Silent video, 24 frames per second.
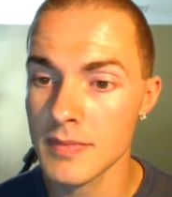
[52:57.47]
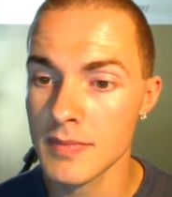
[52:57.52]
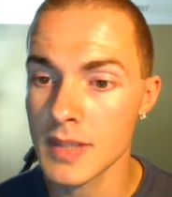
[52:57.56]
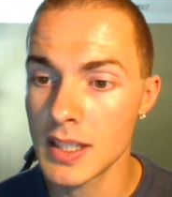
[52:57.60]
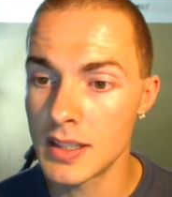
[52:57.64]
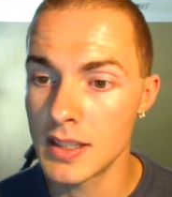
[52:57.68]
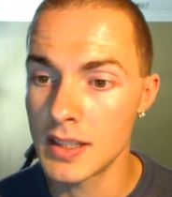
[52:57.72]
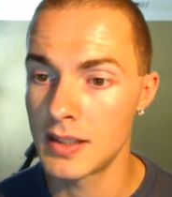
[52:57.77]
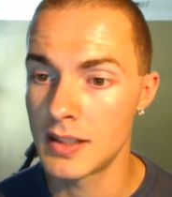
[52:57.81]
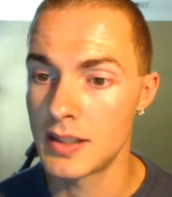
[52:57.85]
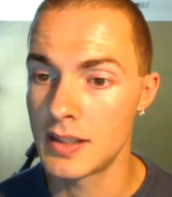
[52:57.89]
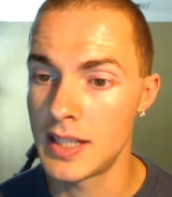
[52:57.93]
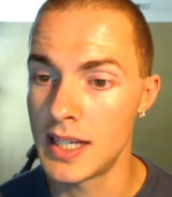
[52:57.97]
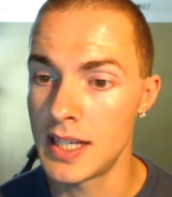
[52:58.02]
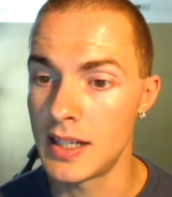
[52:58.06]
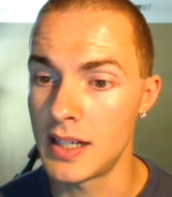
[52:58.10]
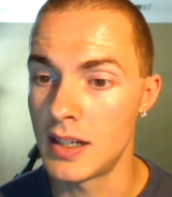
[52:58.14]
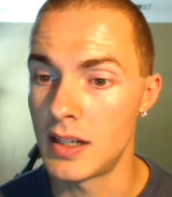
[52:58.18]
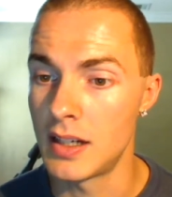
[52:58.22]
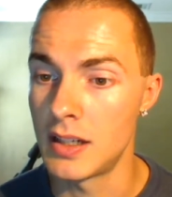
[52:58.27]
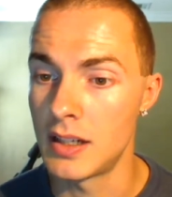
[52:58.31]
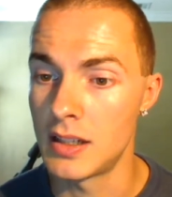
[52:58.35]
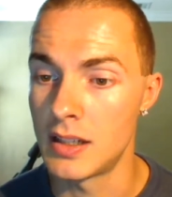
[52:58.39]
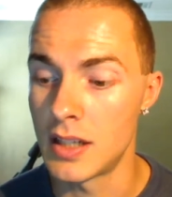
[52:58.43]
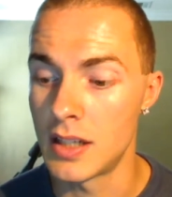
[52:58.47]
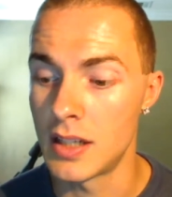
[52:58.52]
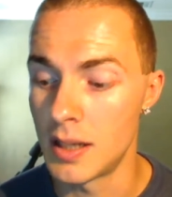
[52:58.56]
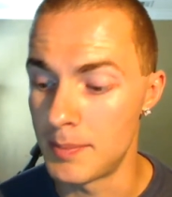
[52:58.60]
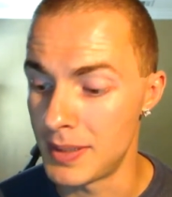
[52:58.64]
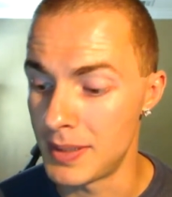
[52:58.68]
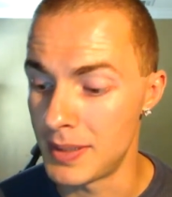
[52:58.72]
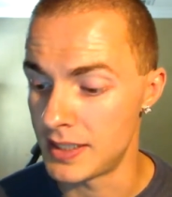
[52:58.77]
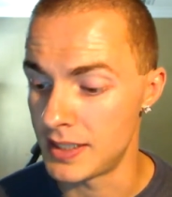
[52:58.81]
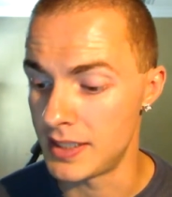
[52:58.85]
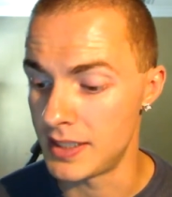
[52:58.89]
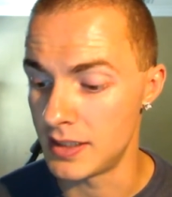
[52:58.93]
They are a
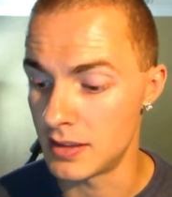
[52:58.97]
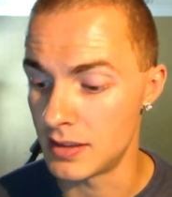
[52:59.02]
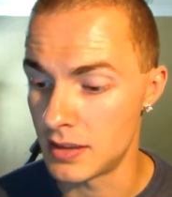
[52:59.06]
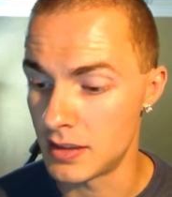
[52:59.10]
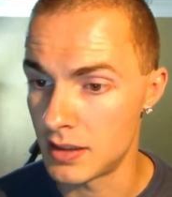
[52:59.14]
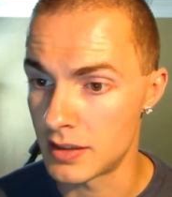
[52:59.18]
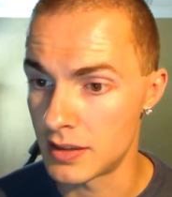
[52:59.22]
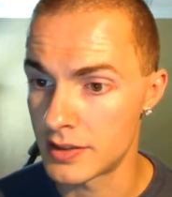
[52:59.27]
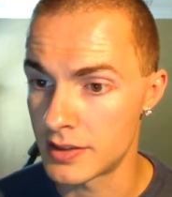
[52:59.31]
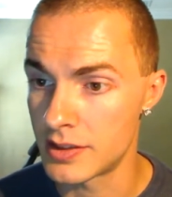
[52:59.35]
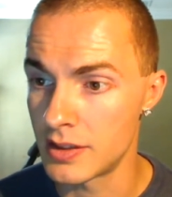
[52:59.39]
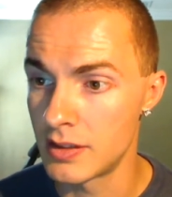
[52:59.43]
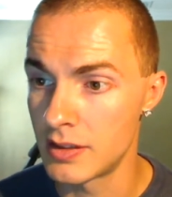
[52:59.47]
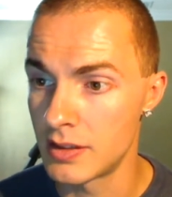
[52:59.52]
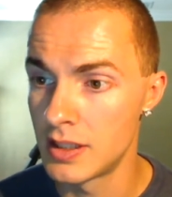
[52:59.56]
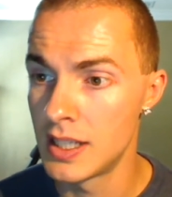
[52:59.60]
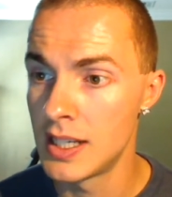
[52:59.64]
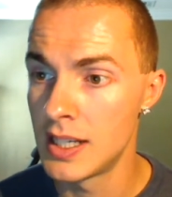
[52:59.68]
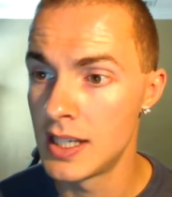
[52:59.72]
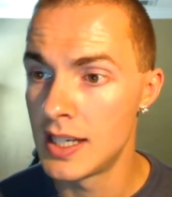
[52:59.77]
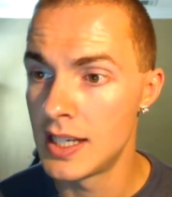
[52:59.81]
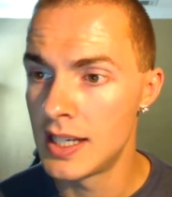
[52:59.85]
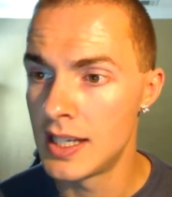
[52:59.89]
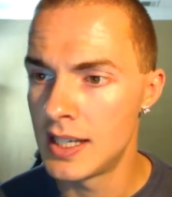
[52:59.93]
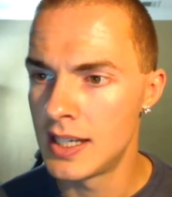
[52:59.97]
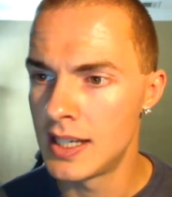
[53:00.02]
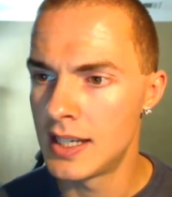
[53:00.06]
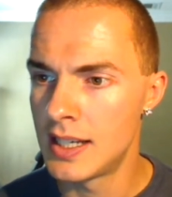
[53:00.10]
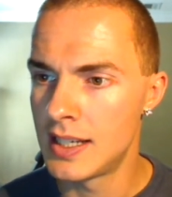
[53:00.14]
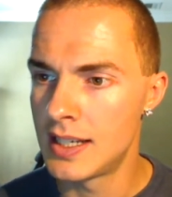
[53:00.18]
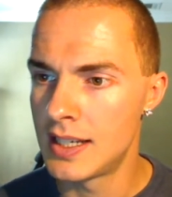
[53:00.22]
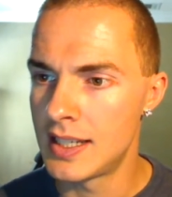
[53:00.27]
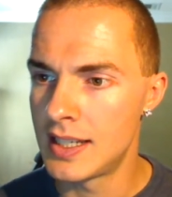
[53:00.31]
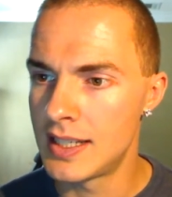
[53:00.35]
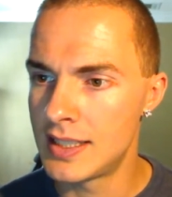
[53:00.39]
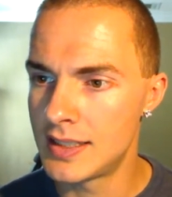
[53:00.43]
big deal also.
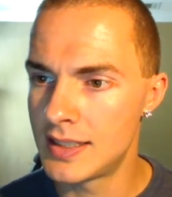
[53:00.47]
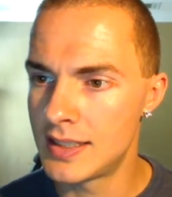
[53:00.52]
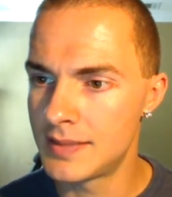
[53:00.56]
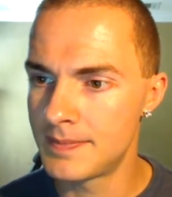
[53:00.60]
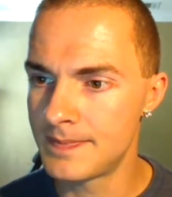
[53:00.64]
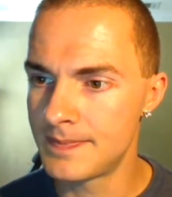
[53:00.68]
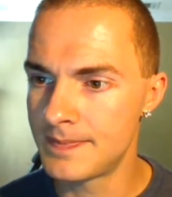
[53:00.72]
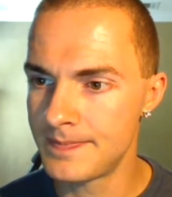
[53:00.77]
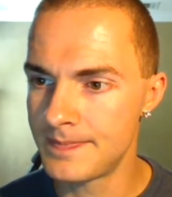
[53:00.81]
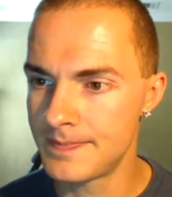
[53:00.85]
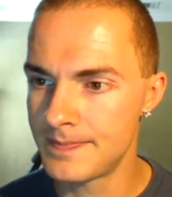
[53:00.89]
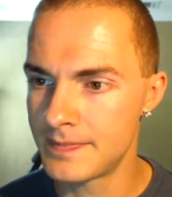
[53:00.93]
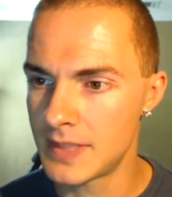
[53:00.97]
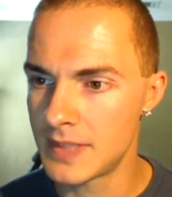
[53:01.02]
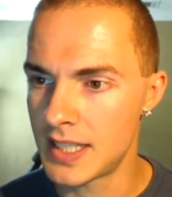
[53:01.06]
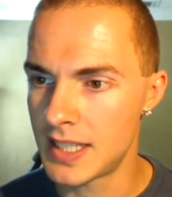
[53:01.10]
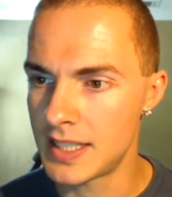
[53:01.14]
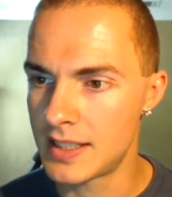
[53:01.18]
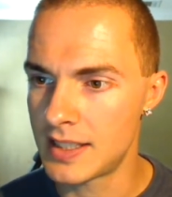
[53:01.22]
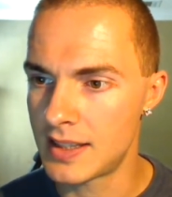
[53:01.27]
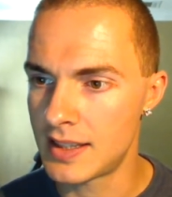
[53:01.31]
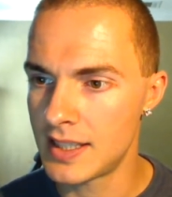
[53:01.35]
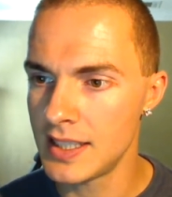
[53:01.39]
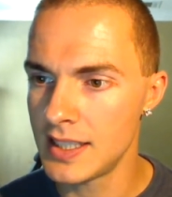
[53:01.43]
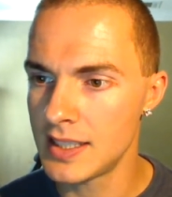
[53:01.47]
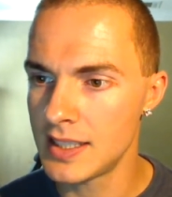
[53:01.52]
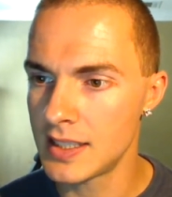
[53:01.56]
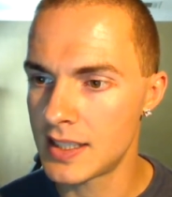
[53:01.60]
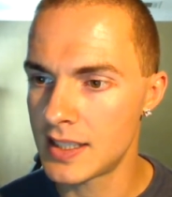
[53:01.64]
I think that's